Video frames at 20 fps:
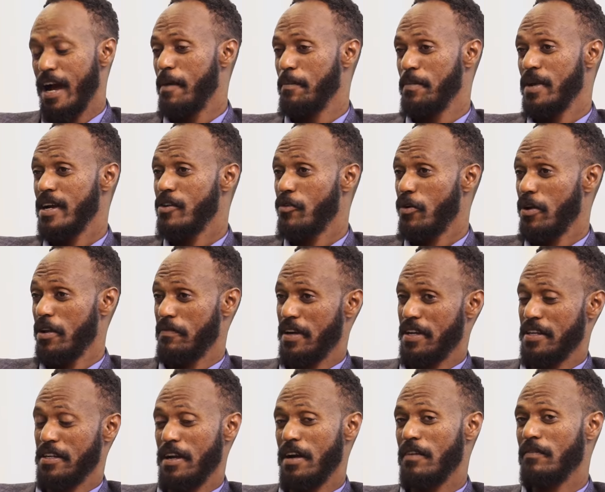I'm not
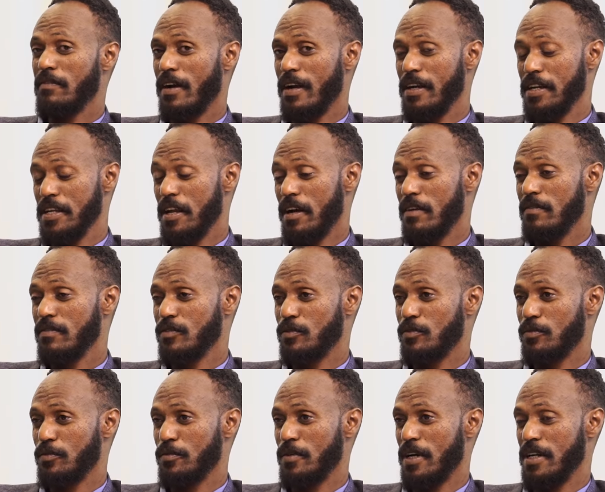qualified enough, enough
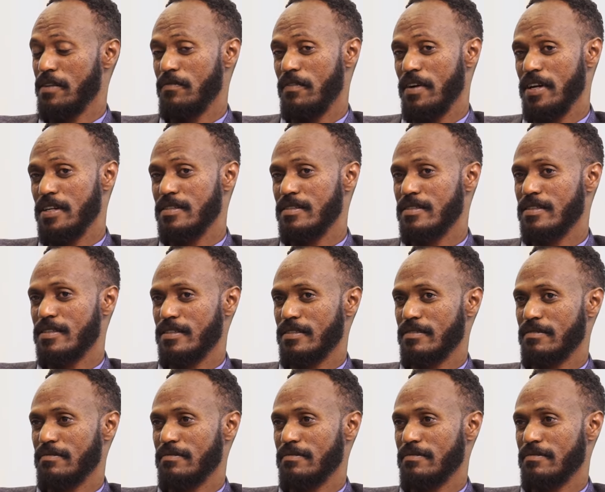to advise